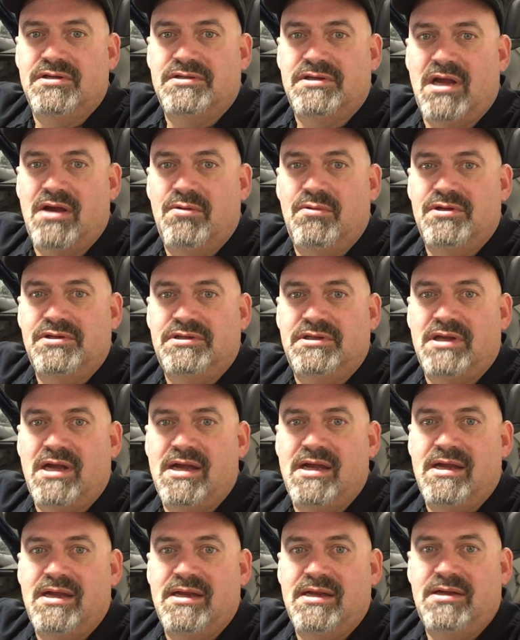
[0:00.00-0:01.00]
as I wish
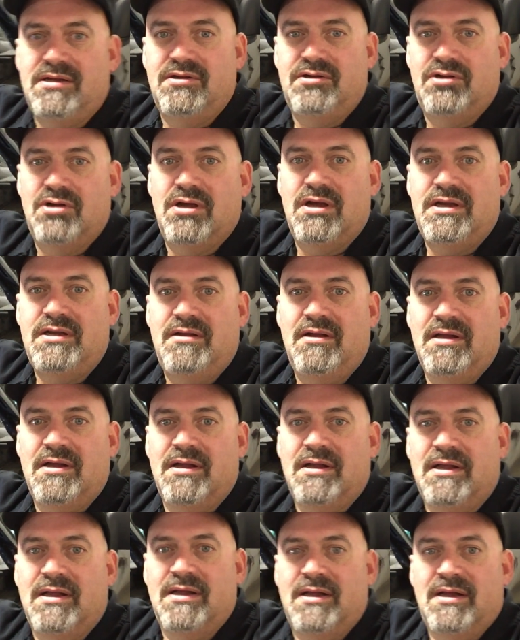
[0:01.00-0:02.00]
I could,
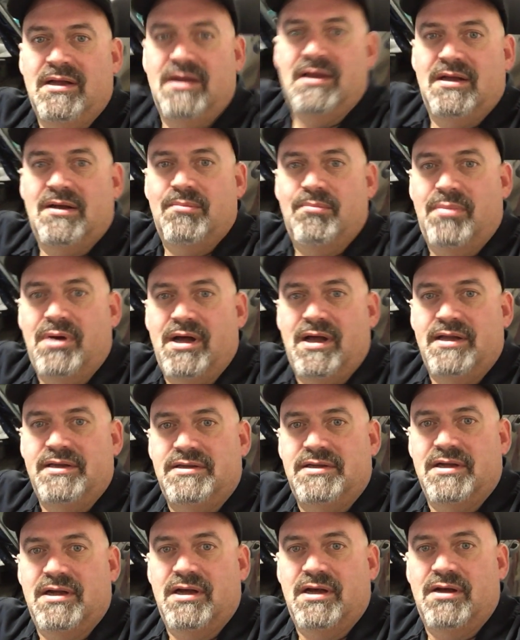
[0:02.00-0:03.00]

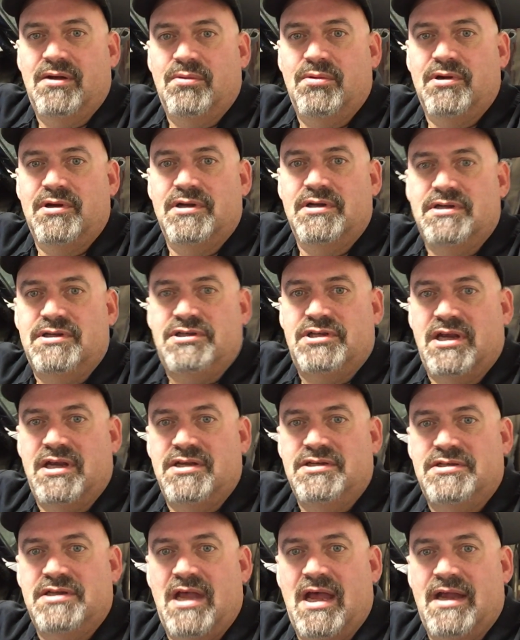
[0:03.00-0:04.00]
but we're going to
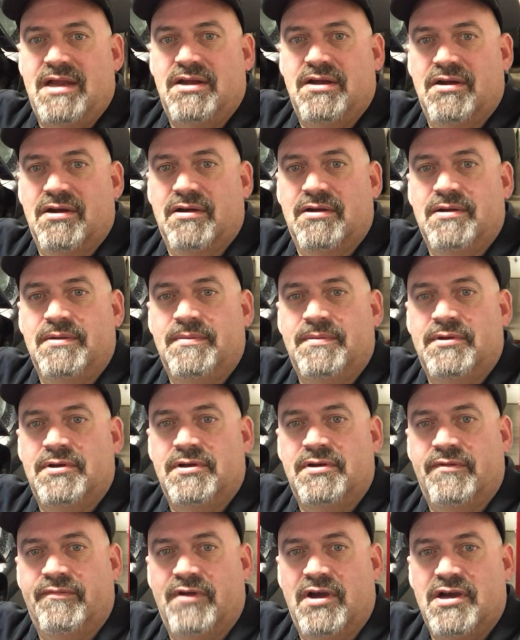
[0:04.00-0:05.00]
change that here
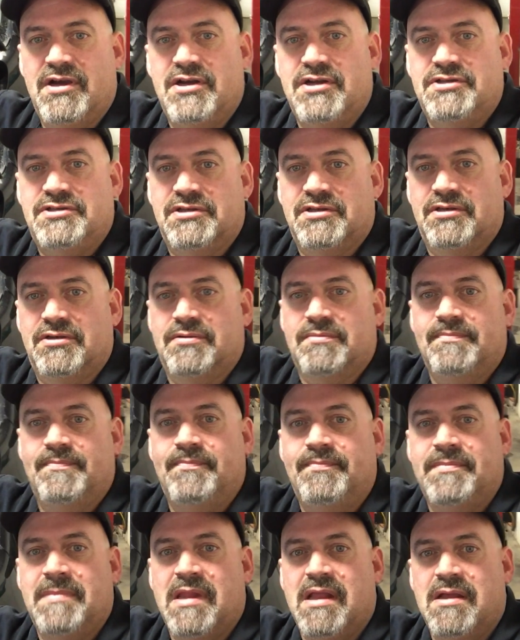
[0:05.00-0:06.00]
very soon.
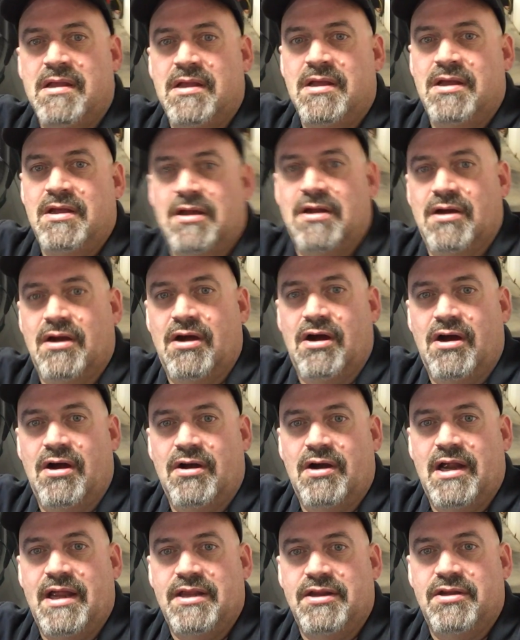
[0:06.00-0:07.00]

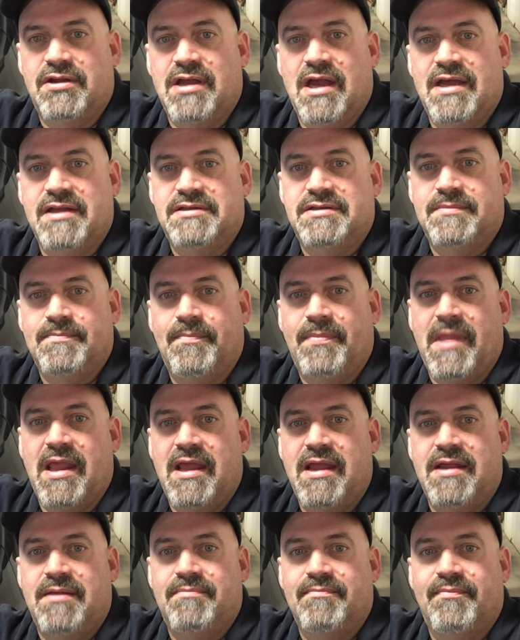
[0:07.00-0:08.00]
All right, you guys.
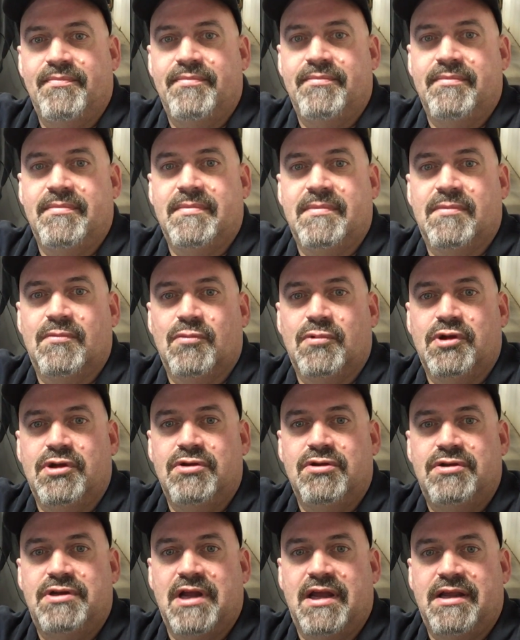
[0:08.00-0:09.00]
Hey,
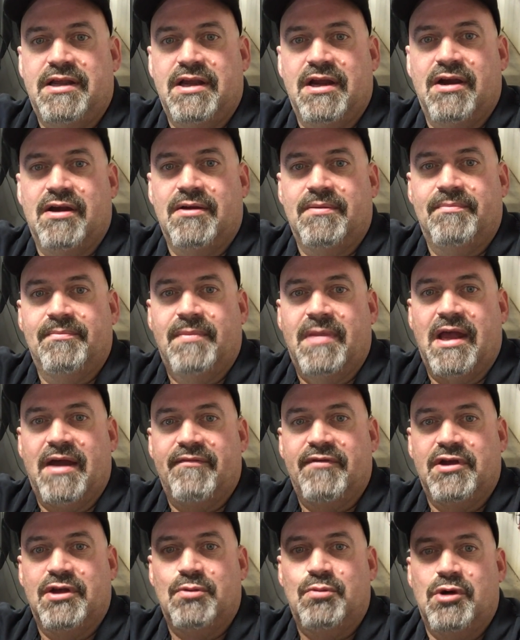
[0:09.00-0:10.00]
you take care.
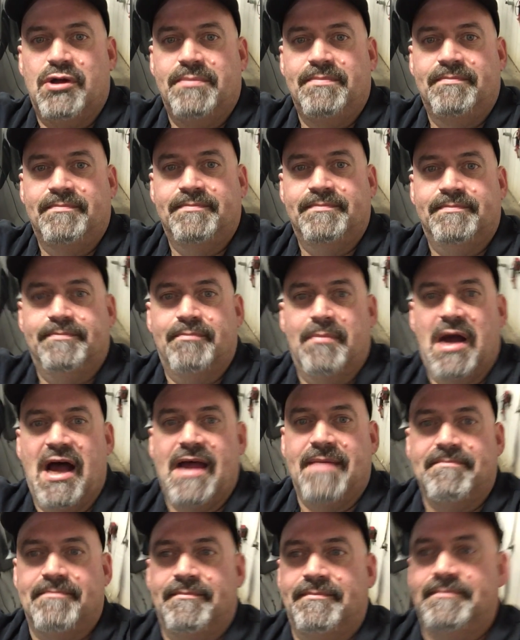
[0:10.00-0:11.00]
Have a good one.
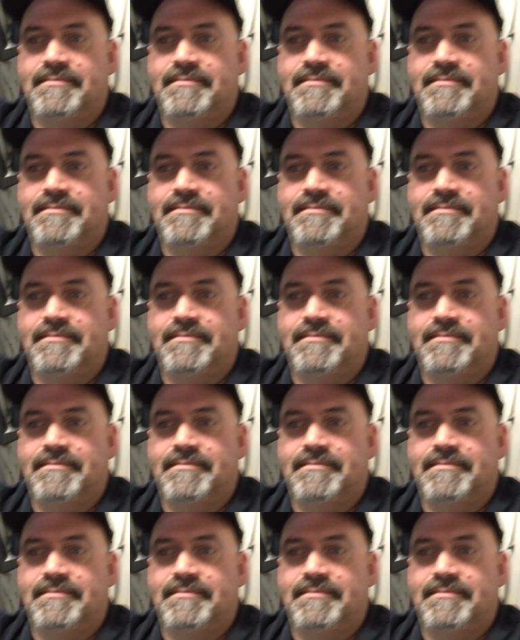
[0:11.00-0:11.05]
Bye.